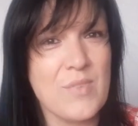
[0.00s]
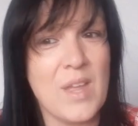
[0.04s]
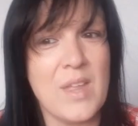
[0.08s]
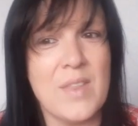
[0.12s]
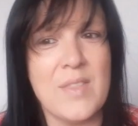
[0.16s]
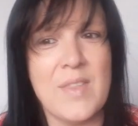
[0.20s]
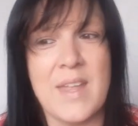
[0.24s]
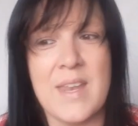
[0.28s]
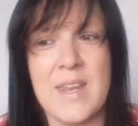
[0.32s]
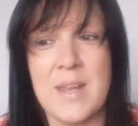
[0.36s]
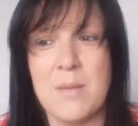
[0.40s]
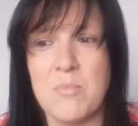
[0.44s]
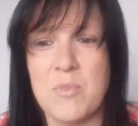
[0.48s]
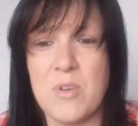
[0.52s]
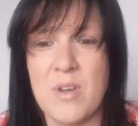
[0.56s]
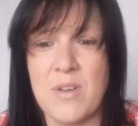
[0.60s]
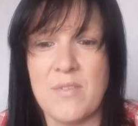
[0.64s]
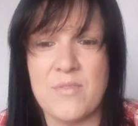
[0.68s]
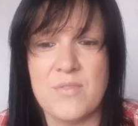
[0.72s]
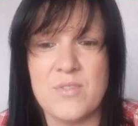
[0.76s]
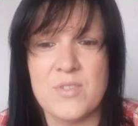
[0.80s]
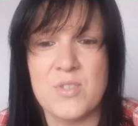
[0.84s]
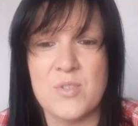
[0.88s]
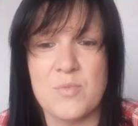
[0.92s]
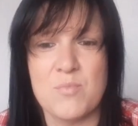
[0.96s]
and then I'm gonna
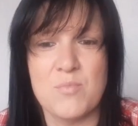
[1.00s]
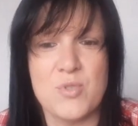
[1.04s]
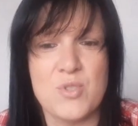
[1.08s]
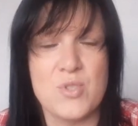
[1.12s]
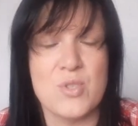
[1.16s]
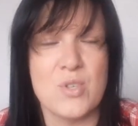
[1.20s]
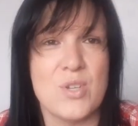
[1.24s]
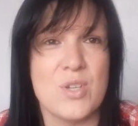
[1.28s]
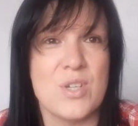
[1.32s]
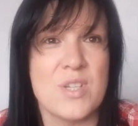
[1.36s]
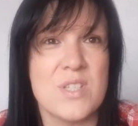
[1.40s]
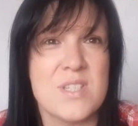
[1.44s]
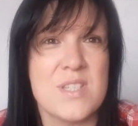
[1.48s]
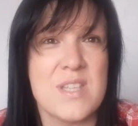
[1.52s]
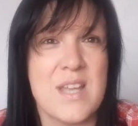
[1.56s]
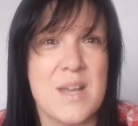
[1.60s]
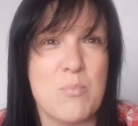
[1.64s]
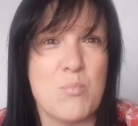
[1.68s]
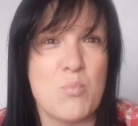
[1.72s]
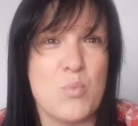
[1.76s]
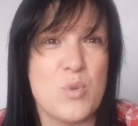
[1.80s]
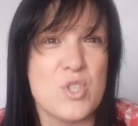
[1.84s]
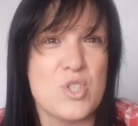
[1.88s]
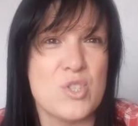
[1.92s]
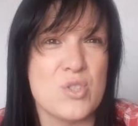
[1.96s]
have some sort of
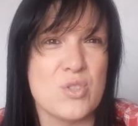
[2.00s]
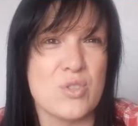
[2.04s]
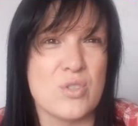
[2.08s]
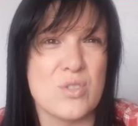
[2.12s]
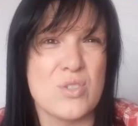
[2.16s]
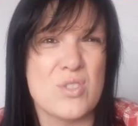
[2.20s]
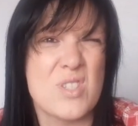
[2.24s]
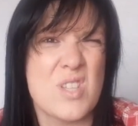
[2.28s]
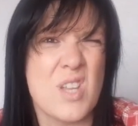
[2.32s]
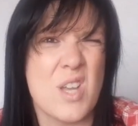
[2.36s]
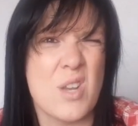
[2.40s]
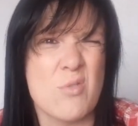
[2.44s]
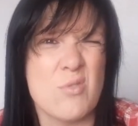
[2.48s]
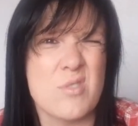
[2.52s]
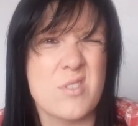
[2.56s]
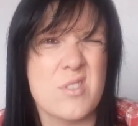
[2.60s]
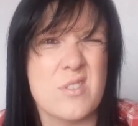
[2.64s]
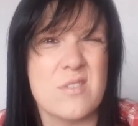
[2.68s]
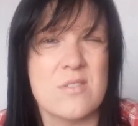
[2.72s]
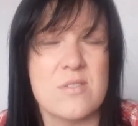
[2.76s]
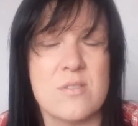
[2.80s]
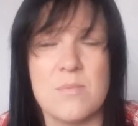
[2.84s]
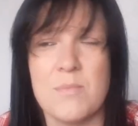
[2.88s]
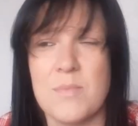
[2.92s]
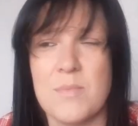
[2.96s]
sandwich or toast
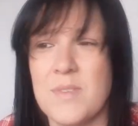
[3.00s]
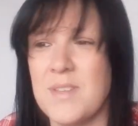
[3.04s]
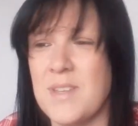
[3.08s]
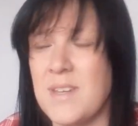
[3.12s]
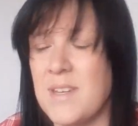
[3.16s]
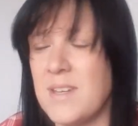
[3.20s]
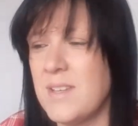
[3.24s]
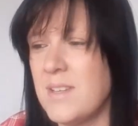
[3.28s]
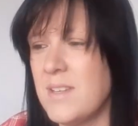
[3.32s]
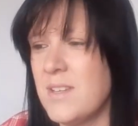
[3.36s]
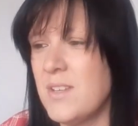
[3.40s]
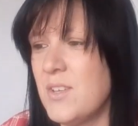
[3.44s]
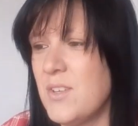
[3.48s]
or something